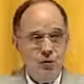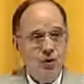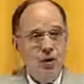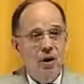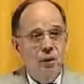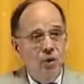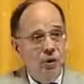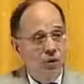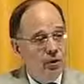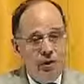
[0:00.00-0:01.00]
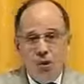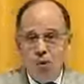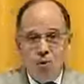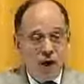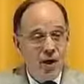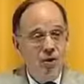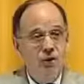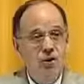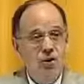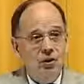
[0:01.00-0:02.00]
You're going to
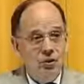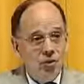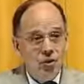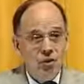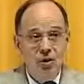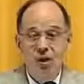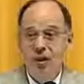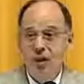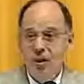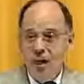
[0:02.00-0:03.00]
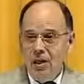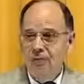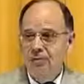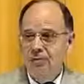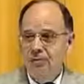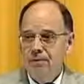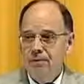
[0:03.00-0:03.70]
waste your life.